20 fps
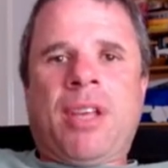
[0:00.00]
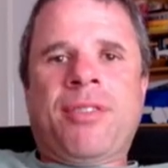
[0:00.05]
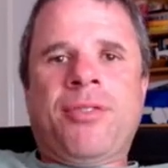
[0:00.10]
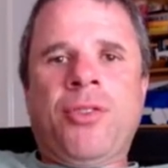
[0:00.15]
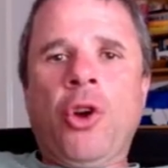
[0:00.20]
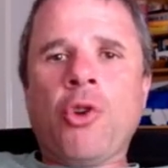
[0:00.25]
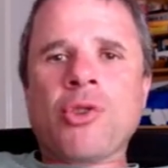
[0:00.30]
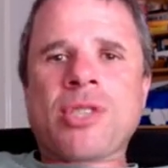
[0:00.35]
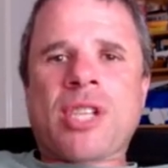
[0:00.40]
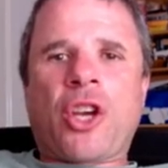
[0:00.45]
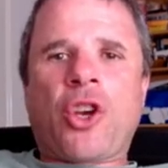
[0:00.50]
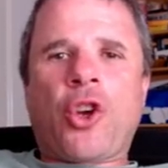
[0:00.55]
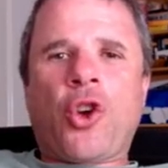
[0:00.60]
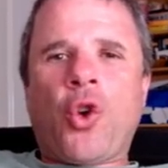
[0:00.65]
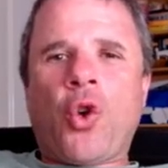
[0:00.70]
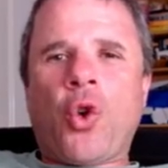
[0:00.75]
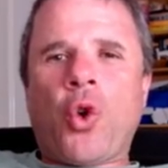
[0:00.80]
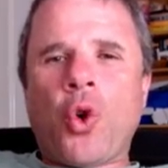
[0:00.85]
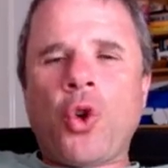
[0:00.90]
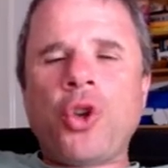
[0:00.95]
Thought it was a
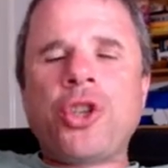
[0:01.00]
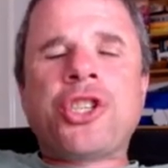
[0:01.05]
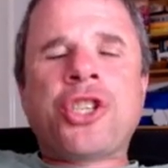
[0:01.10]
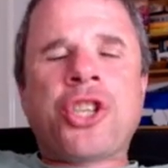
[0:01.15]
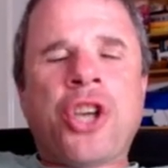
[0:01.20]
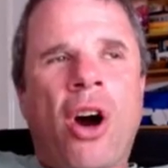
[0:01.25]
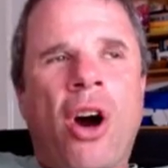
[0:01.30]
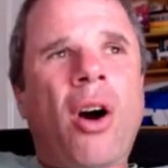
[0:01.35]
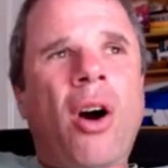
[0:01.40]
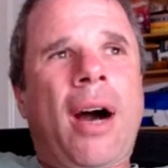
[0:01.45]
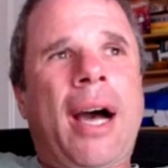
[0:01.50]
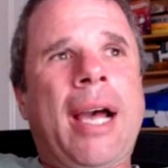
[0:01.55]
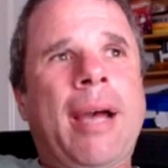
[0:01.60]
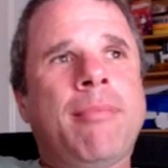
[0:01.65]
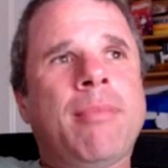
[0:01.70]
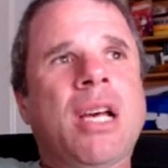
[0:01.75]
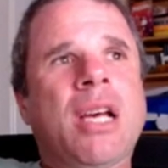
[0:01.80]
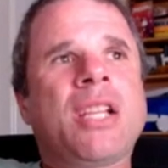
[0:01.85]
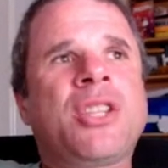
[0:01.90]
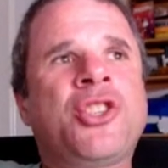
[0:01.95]
good
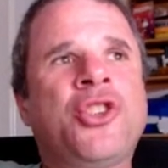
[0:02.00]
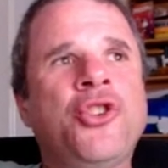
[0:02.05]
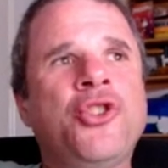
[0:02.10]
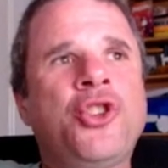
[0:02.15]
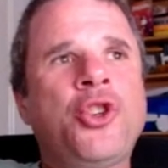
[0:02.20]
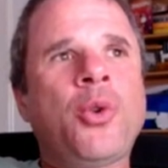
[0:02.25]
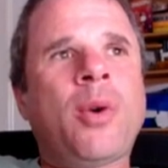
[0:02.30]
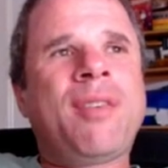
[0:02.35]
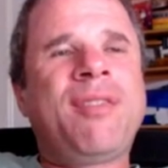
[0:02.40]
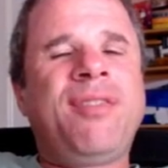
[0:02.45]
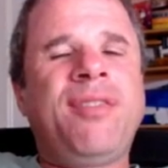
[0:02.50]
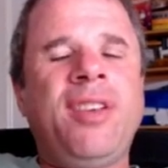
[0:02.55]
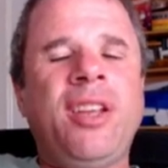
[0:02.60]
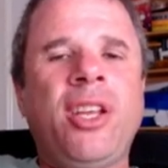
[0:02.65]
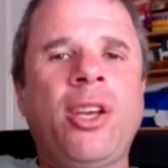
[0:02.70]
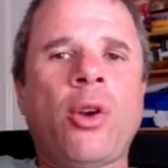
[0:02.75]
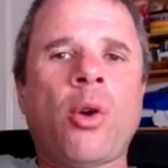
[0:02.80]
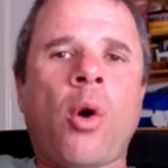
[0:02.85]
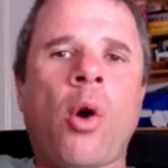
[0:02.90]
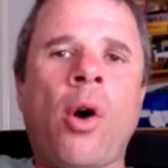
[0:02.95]
time to do a
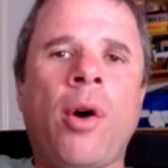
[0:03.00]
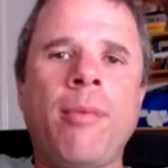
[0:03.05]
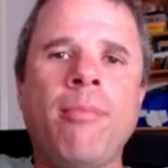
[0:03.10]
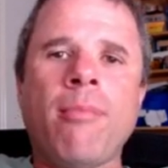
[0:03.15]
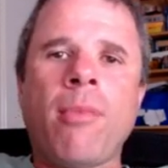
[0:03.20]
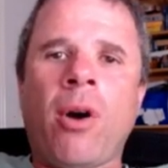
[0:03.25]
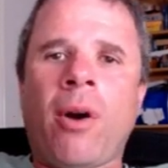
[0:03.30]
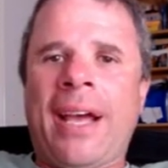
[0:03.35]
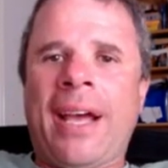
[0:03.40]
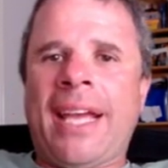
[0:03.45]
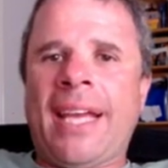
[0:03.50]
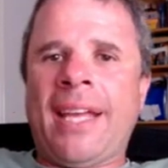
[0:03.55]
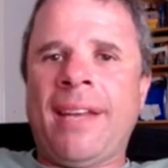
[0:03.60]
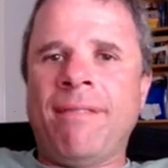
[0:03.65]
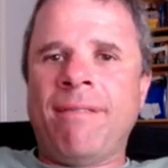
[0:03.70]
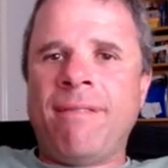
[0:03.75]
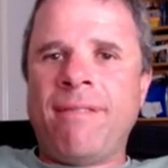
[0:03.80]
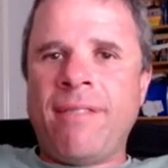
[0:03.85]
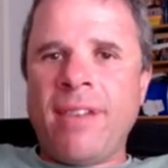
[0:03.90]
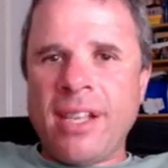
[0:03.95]
video on my
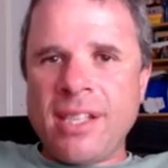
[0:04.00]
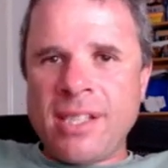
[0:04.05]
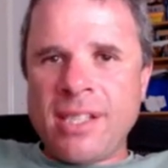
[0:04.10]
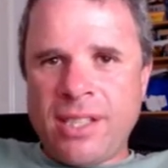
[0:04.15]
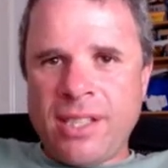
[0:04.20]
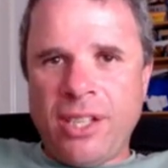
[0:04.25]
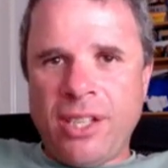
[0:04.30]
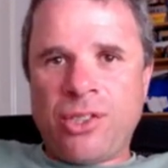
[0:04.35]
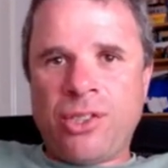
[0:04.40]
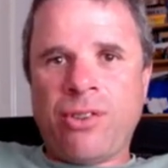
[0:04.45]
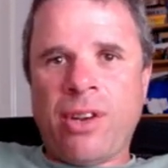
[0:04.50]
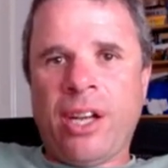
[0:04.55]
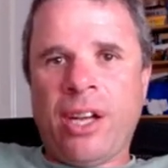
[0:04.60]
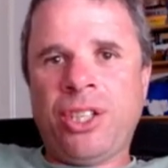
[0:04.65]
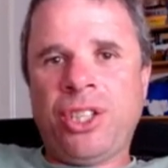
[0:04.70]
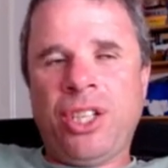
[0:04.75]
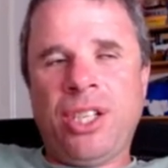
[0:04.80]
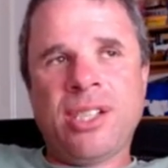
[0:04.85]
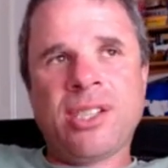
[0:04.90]
investing strategy.